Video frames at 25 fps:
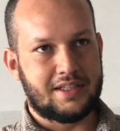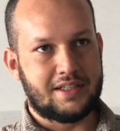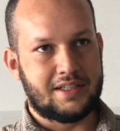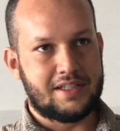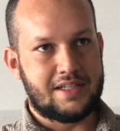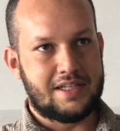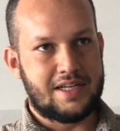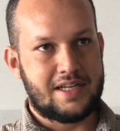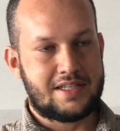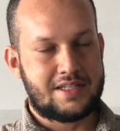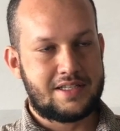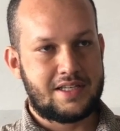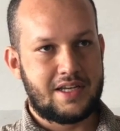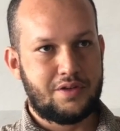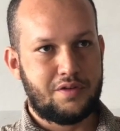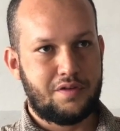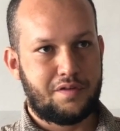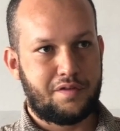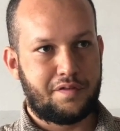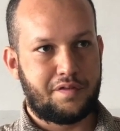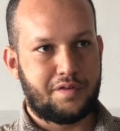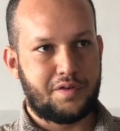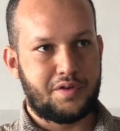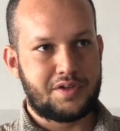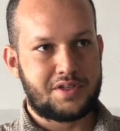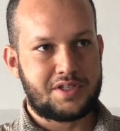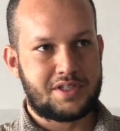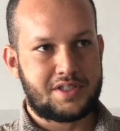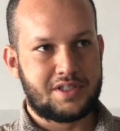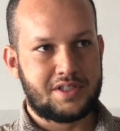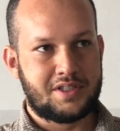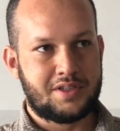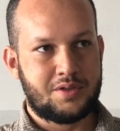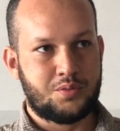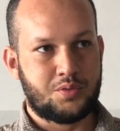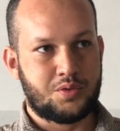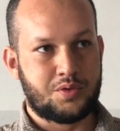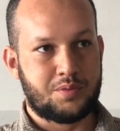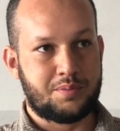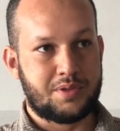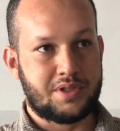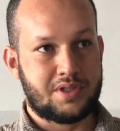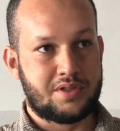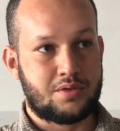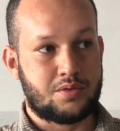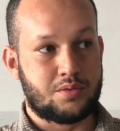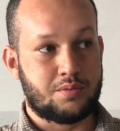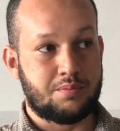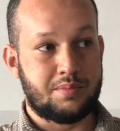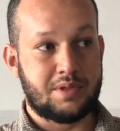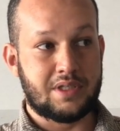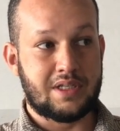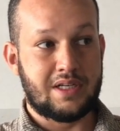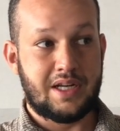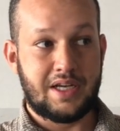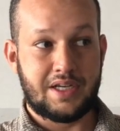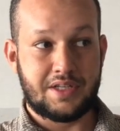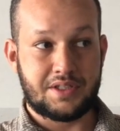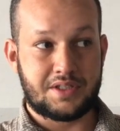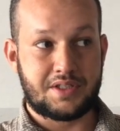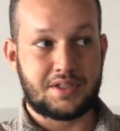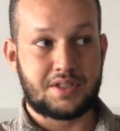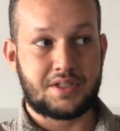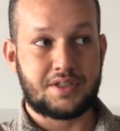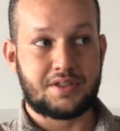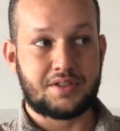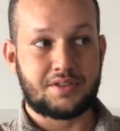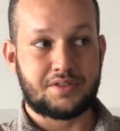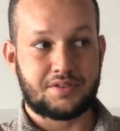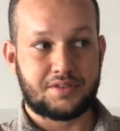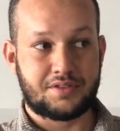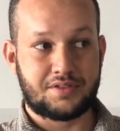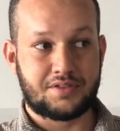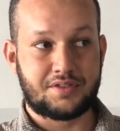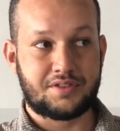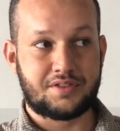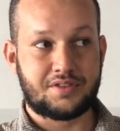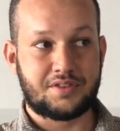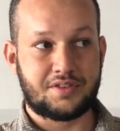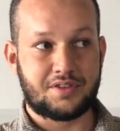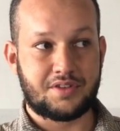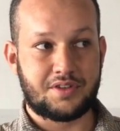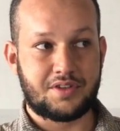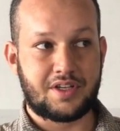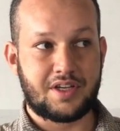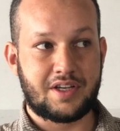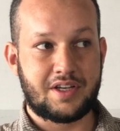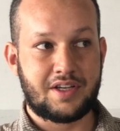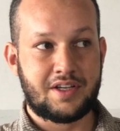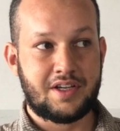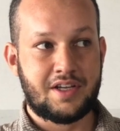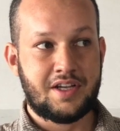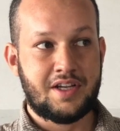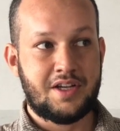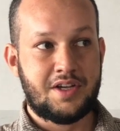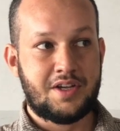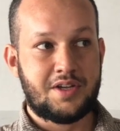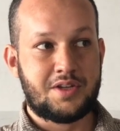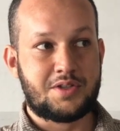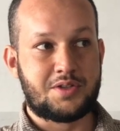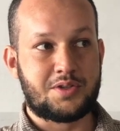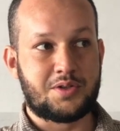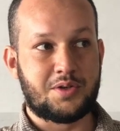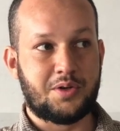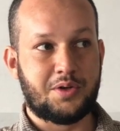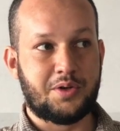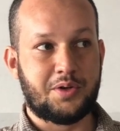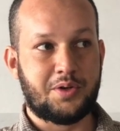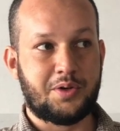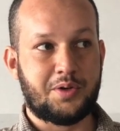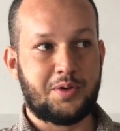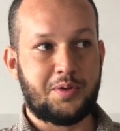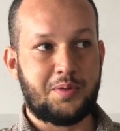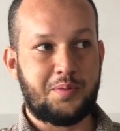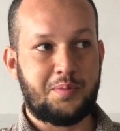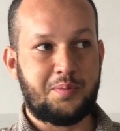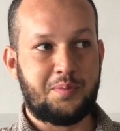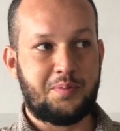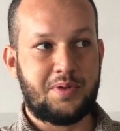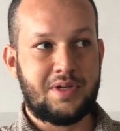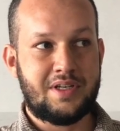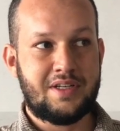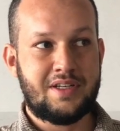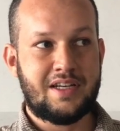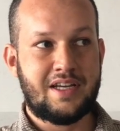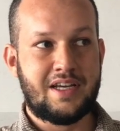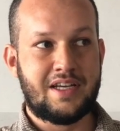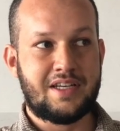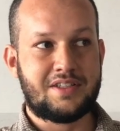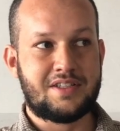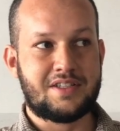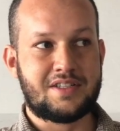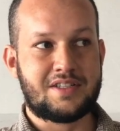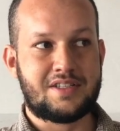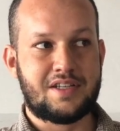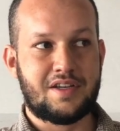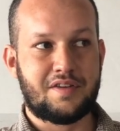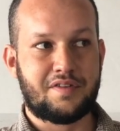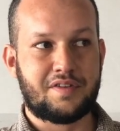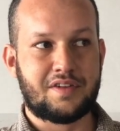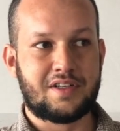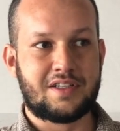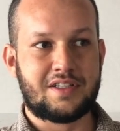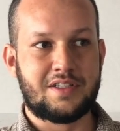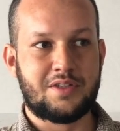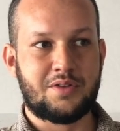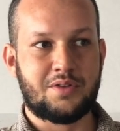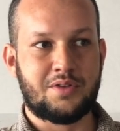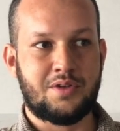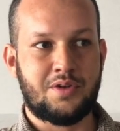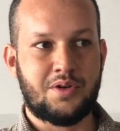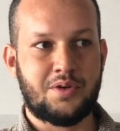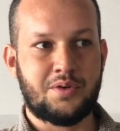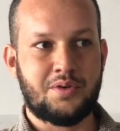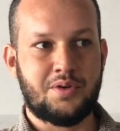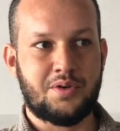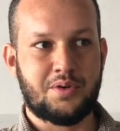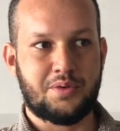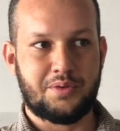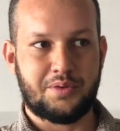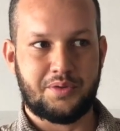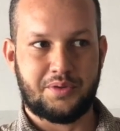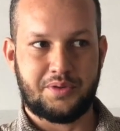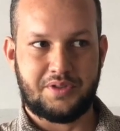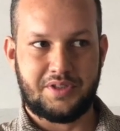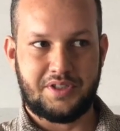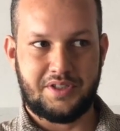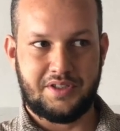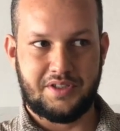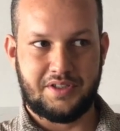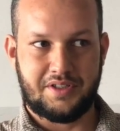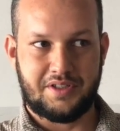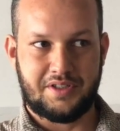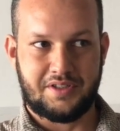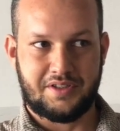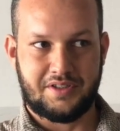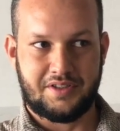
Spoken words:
Let's say the first thing would be to be late. Okay, so being late is definitely a no-no here.